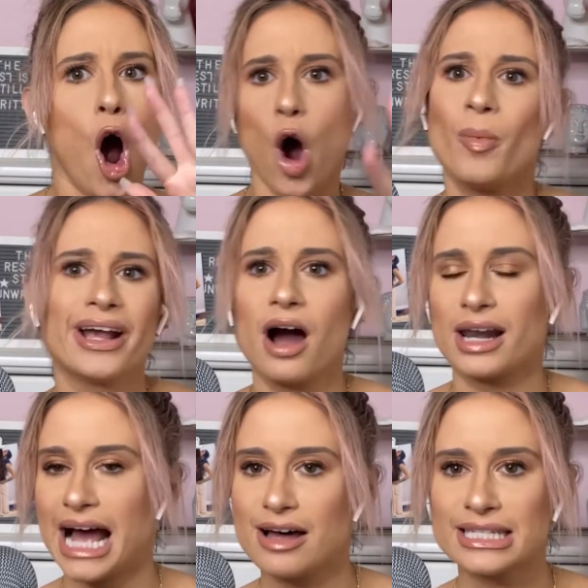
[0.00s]
oh my
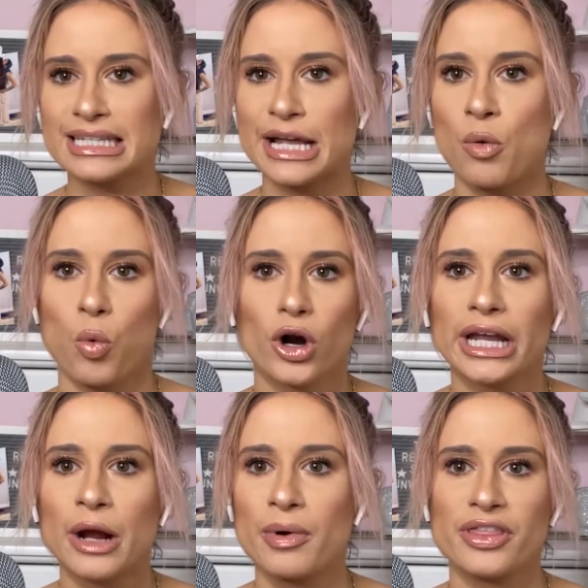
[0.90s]
God, how's it like
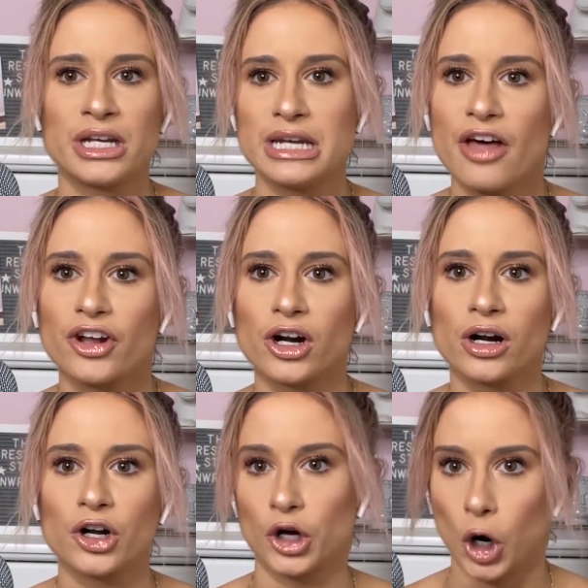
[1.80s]
working with
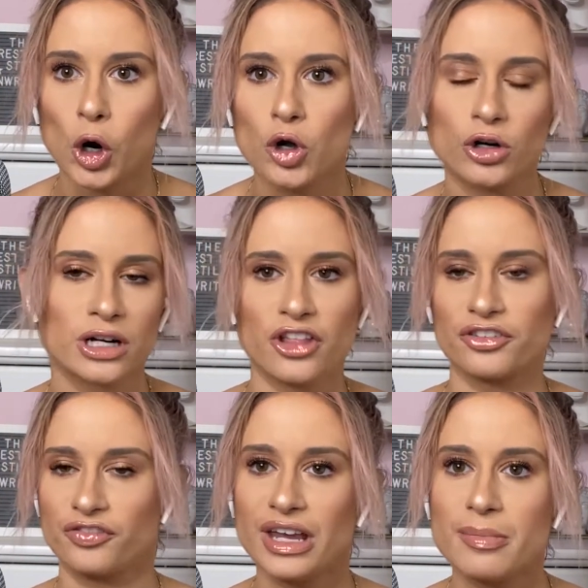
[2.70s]
another girl or another
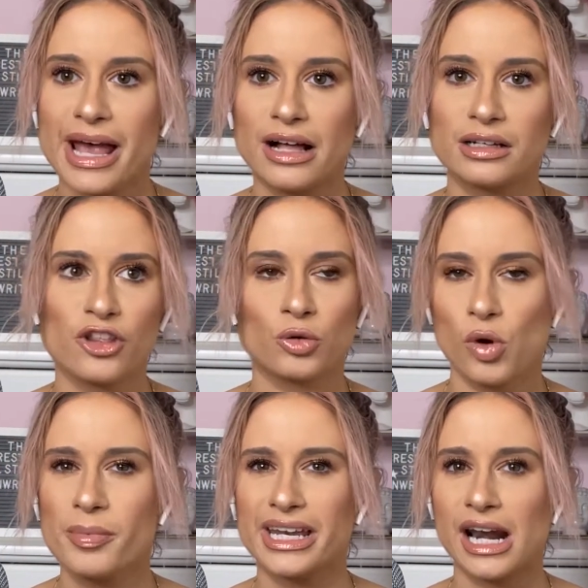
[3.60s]
female, another
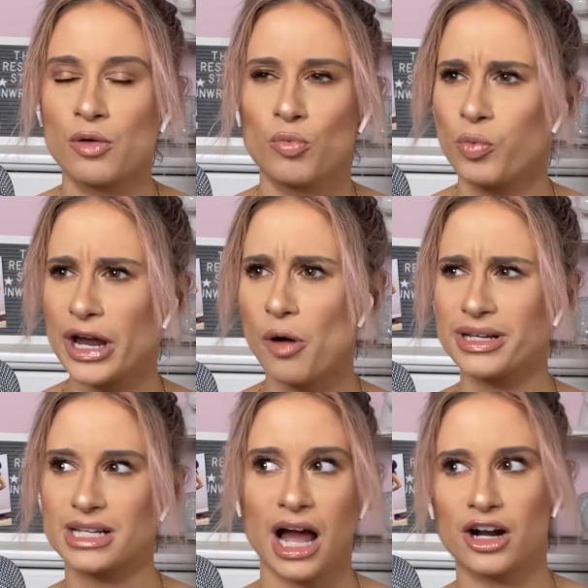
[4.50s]
woman? And we
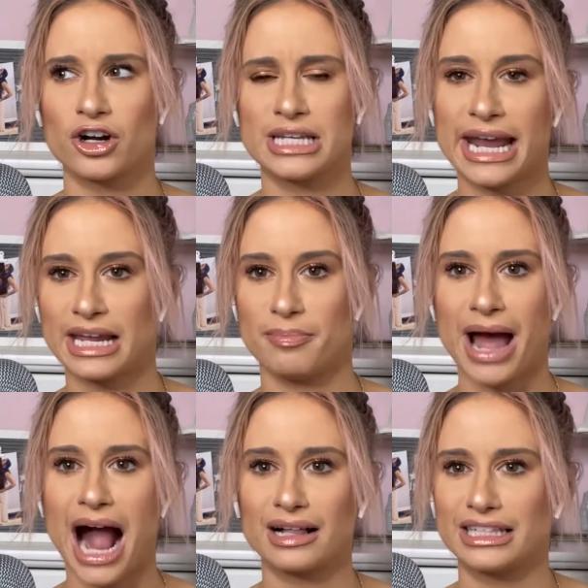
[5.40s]
always kind of are taken
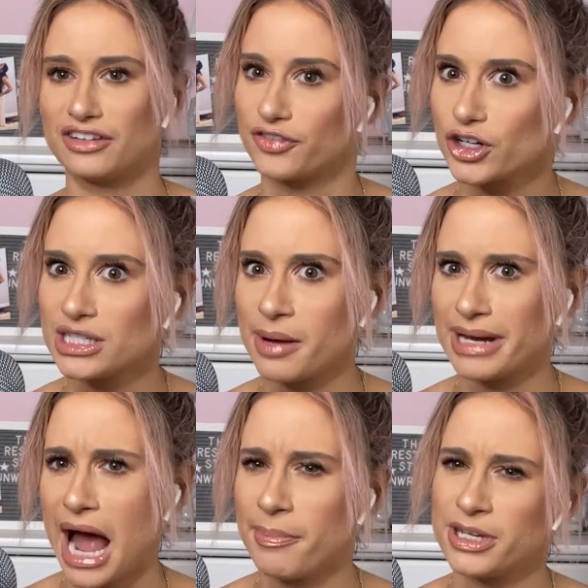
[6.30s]
aback. Like the first time it
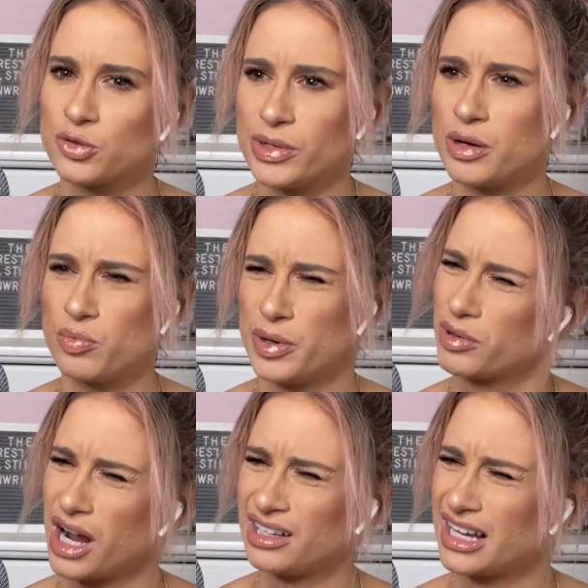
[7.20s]
happened, we were
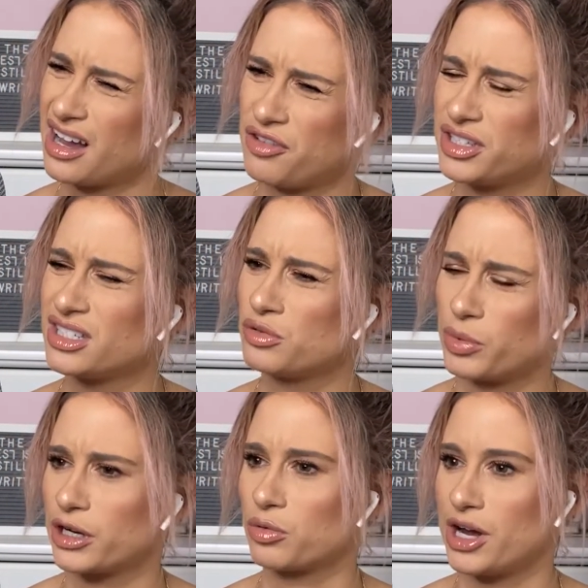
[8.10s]
kind of like, oh, this is a
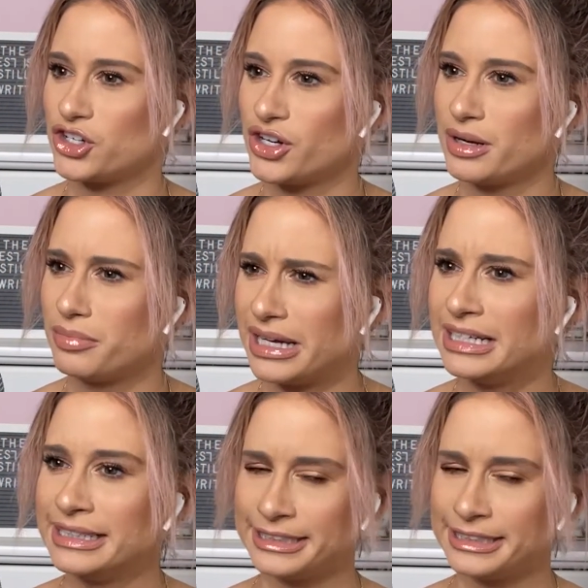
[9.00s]
weird question, but